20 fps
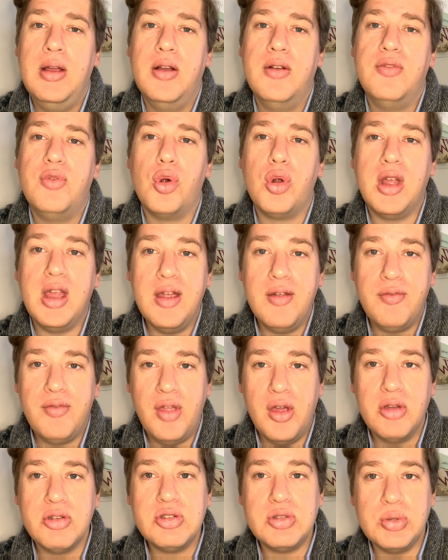forgive
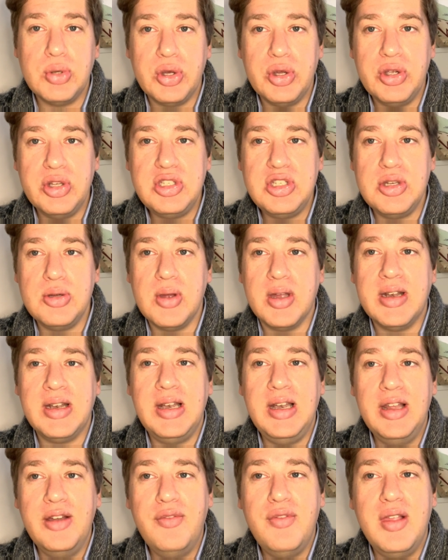those who hurt you,
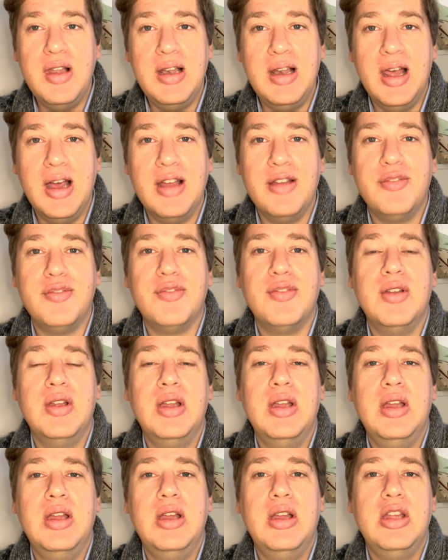and live the life
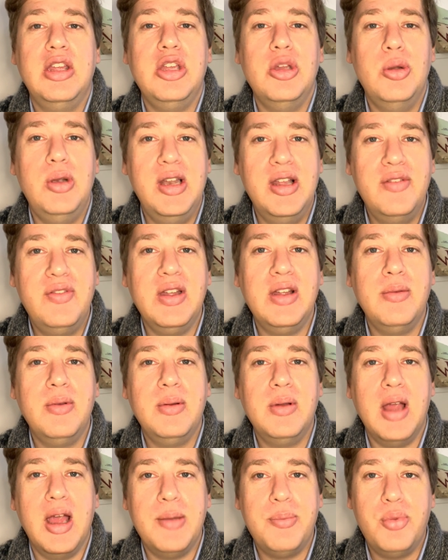you're living
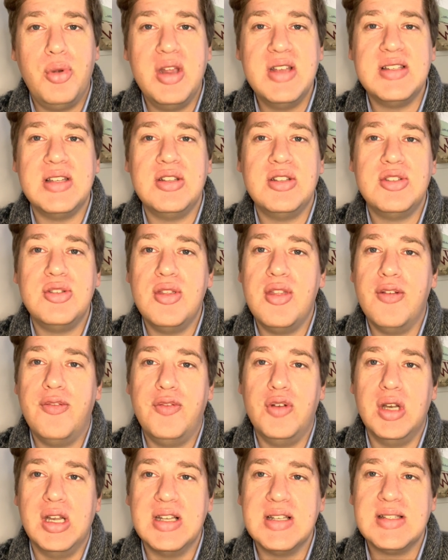at present to the
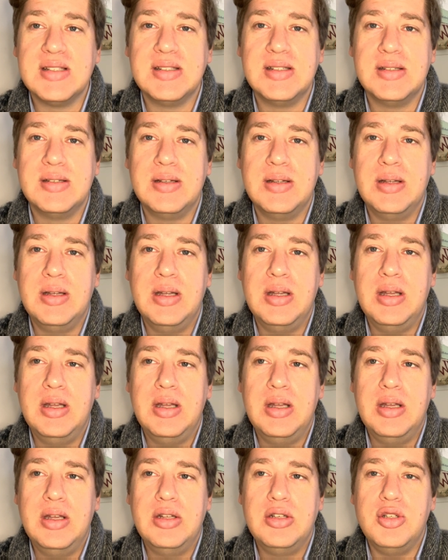fullest,
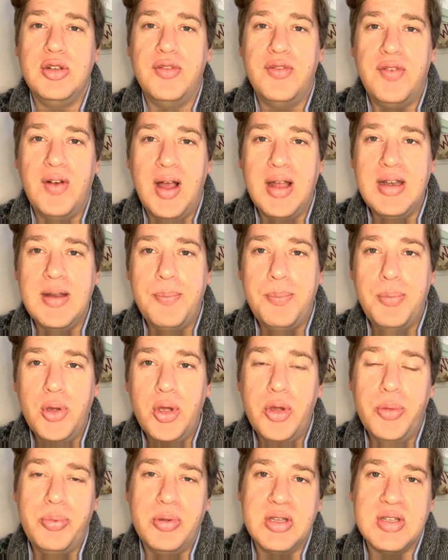to find a
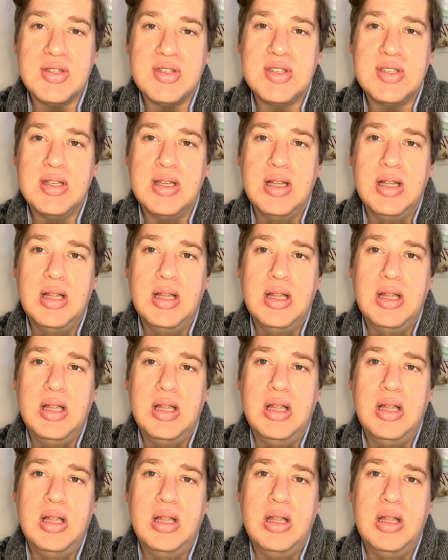purpose
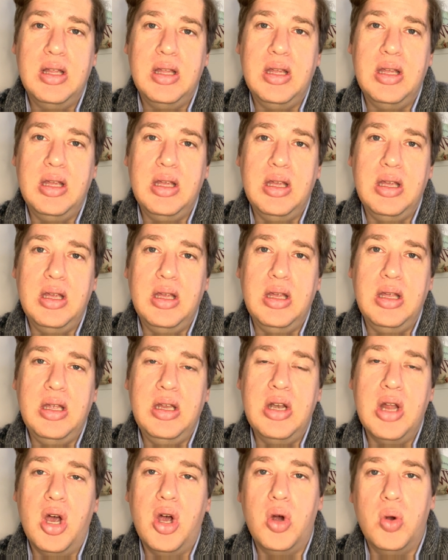
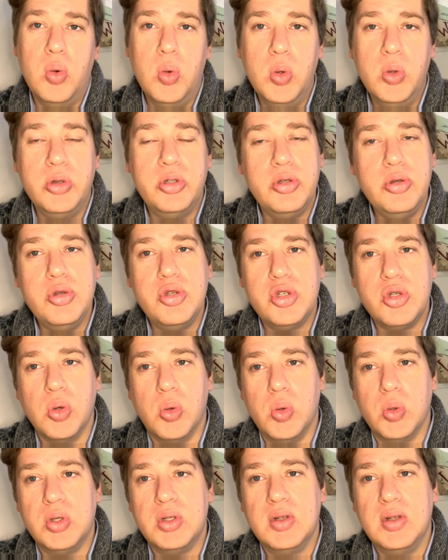in our all too
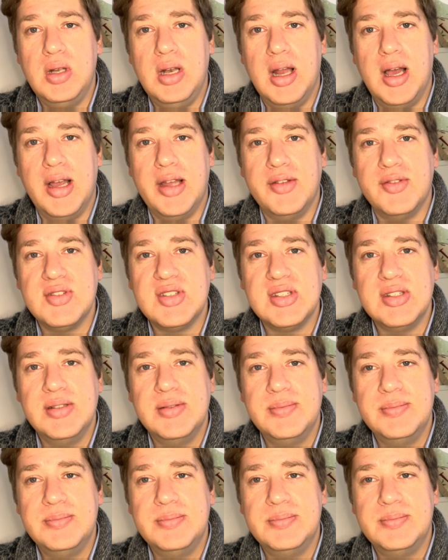short lives?
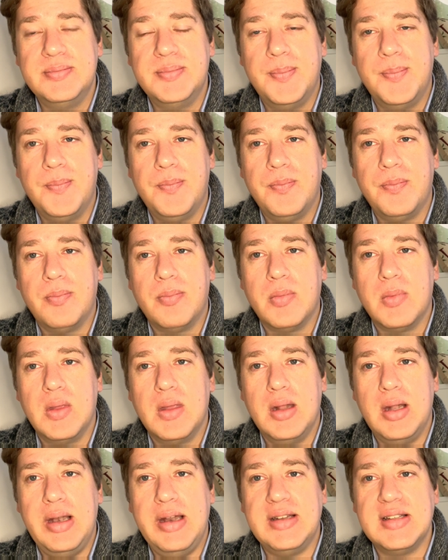
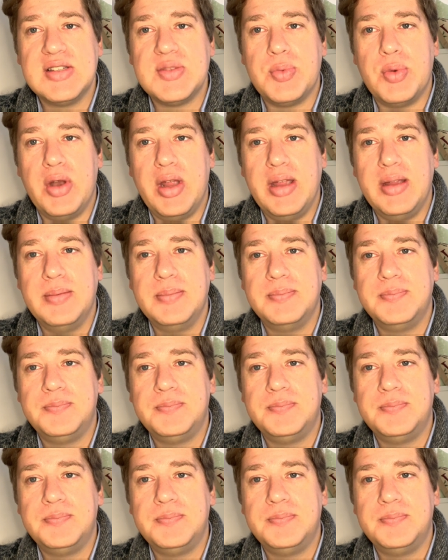Let us pray.